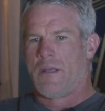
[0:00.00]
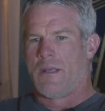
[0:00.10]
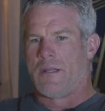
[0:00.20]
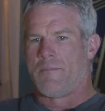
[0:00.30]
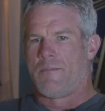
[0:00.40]

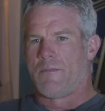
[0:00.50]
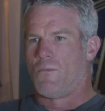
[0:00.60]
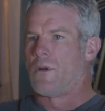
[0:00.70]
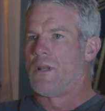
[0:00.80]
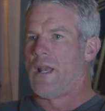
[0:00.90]
And
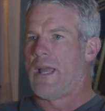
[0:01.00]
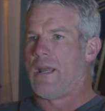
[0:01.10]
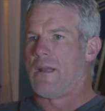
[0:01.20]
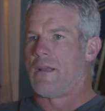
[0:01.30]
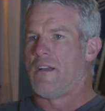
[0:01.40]
we're
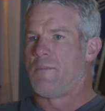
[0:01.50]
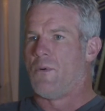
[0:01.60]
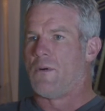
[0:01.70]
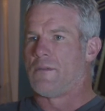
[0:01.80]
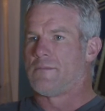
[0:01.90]
delayed in
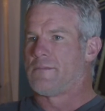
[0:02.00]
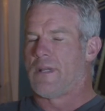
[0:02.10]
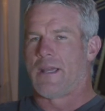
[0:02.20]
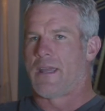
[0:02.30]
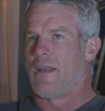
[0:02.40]
Gulfport.
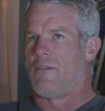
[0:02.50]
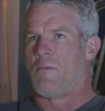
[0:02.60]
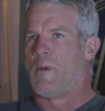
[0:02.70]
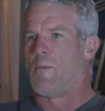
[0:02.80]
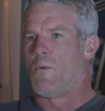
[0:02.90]
I can't even
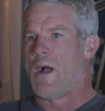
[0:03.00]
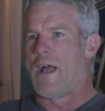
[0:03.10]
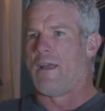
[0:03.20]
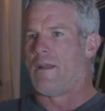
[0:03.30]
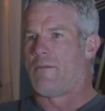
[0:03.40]
remember
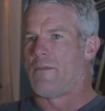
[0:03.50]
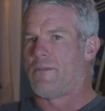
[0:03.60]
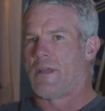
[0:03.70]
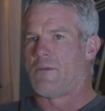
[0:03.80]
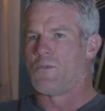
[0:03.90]
why. I don't
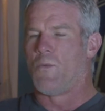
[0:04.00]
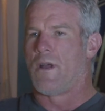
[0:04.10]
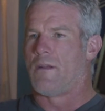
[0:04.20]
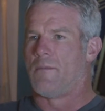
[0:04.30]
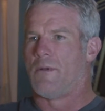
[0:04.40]
think it was
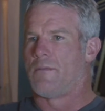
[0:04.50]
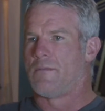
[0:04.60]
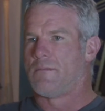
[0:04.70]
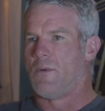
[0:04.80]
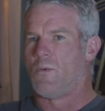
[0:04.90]
weather, but
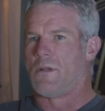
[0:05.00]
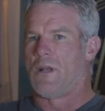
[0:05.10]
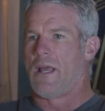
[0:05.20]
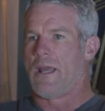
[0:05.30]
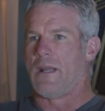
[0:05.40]
we're
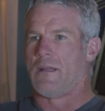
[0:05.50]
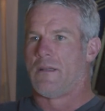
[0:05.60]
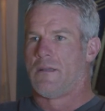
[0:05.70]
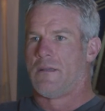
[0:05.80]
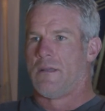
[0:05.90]
delayed.
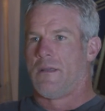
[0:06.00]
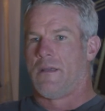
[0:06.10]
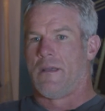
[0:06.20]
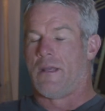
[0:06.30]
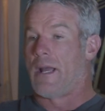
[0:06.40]

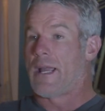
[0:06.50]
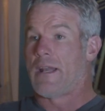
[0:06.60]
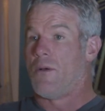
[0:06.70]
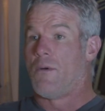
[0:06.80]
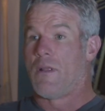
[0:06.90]
And I
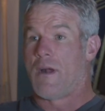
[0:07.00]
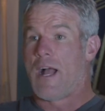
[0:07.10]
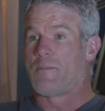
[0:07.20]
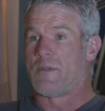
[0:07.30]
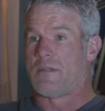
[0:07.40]
got no other
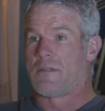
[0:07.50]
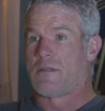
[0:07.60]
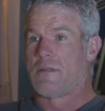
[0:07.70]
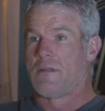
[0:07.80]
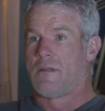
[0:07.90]
options.
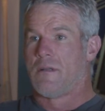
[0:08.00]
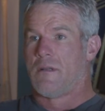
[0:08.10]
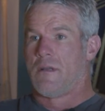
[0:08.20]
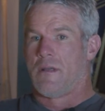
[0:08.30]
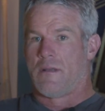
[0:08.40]

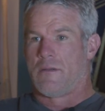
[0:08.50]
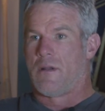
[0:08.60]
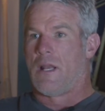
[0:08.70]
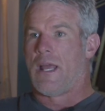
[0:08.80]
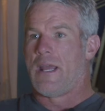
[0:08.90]

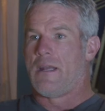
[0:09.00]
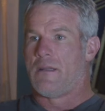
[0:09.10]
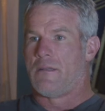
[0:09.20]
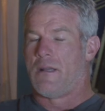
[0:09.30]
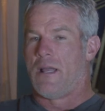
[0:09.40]
Delayed
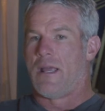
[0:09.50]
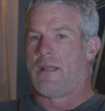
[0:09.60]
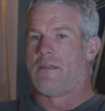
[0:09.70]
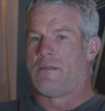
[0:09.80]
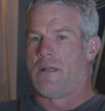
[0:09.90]
and
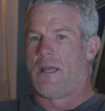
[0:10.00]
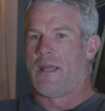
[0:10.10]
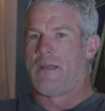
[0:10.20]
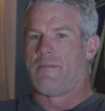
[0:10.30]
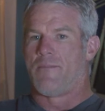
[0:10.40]
delayed and
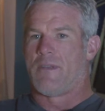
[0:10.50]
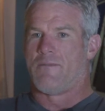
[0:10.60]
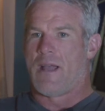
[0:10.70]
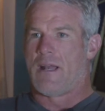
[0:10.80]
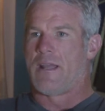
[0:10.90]
delayed.
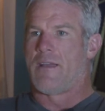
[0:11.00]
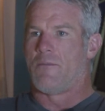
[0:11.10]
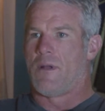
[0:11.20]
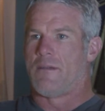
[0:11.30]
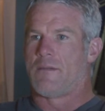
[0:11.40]
And finally
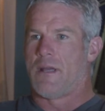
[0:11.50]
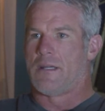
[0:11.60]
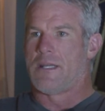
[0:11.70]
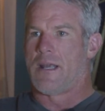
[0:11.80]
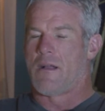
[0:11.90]

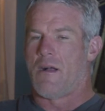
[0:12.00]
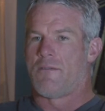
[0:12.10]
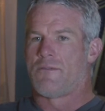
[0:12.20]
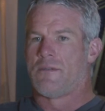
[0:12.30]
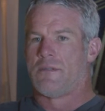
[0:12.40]
I take off.